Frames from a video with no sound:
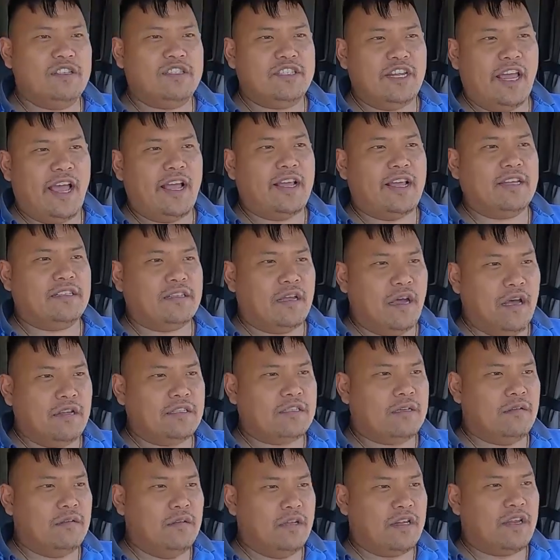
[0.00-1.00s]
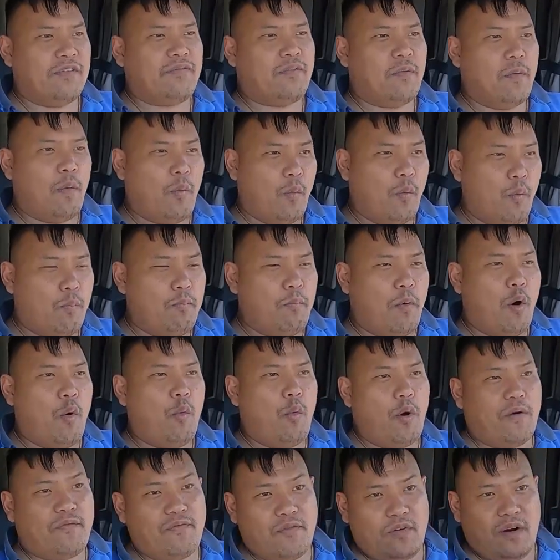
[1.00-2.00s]
Jake is also looking for more
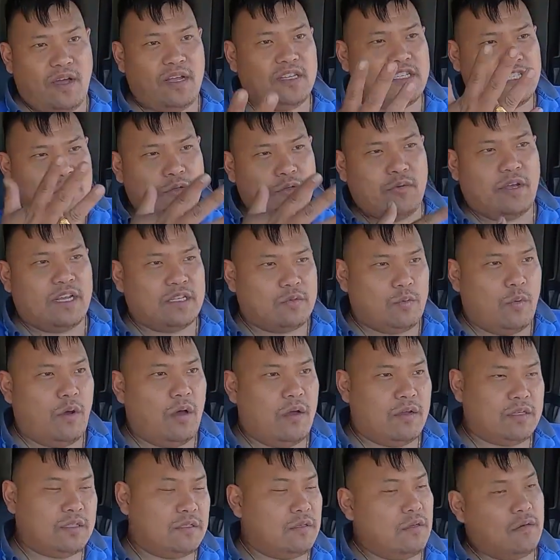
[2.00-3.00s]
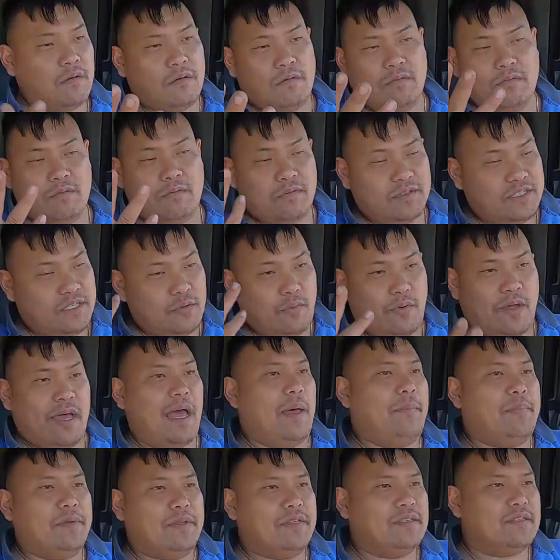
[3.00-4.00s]
work for us too as well, so we'll see what
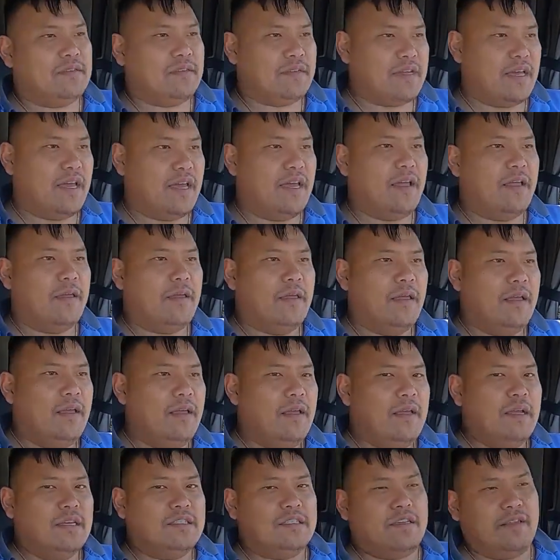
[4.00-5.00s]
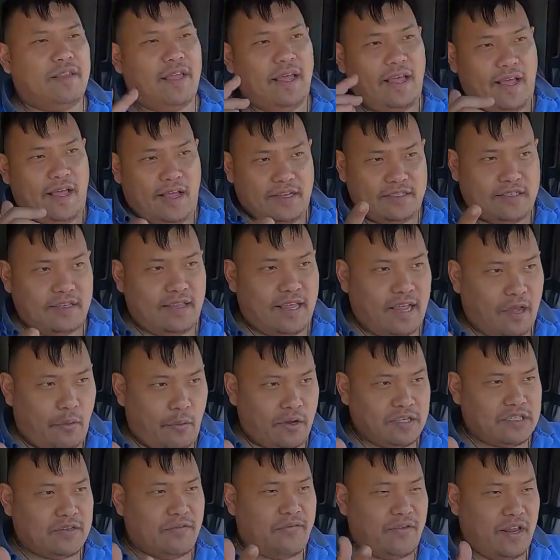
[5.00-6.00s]
happens, okay? So that answered that
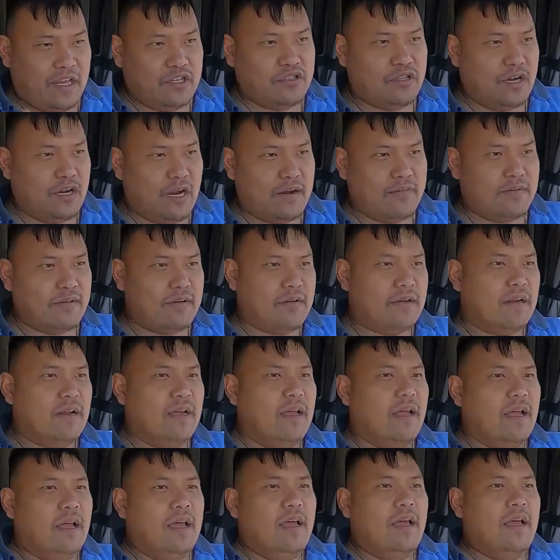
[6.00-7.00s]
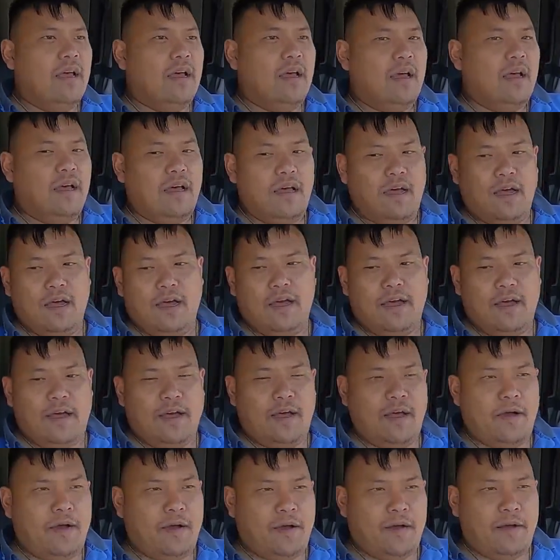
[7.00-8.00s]
question for that driver.
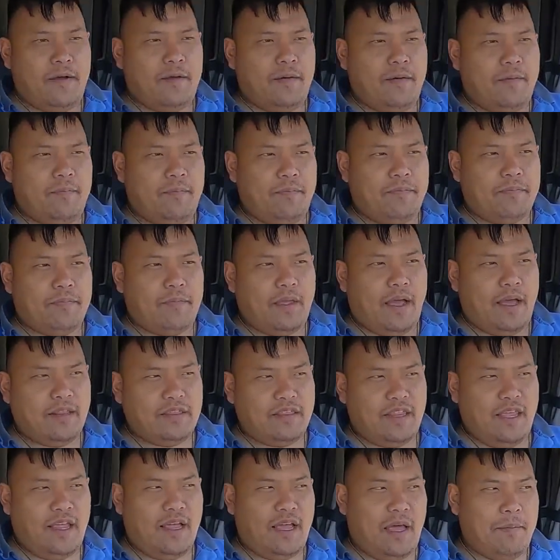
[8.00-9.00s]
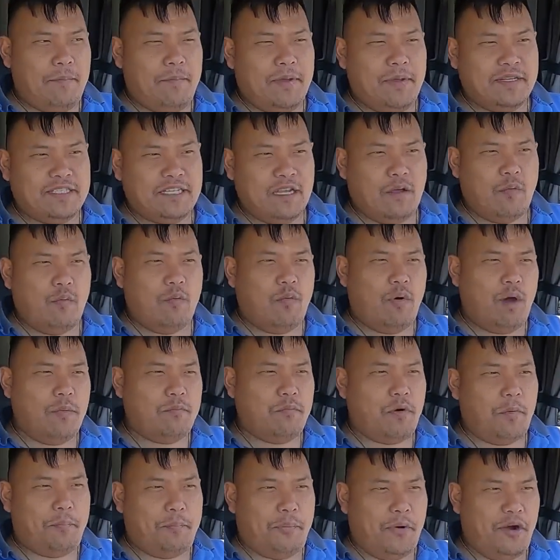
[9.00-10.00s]
I think I'm missing one
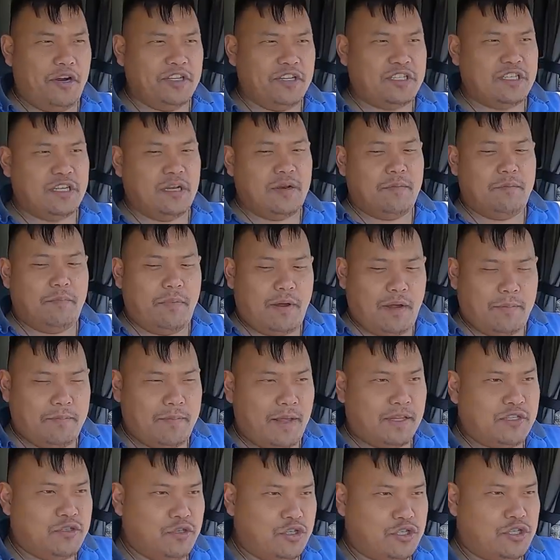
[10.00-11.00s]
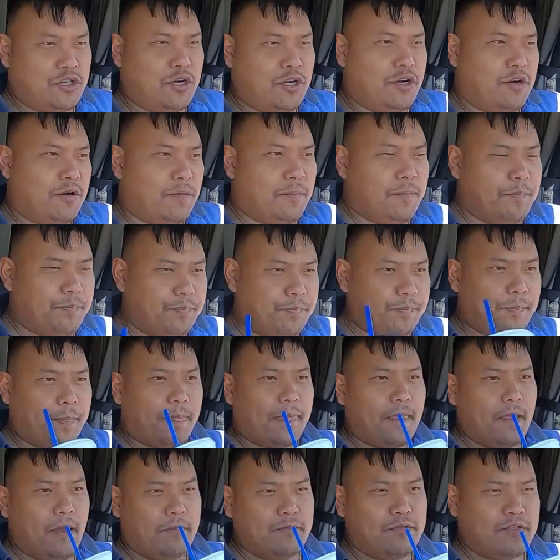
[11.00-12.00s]
more person, but I'm not too sure.
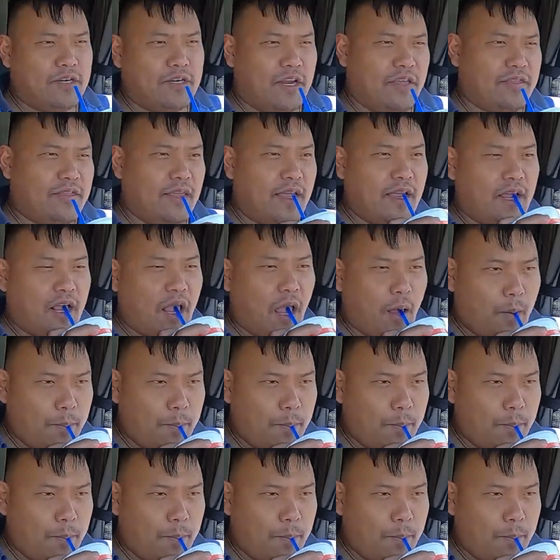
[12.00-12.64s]
I'm trying to think.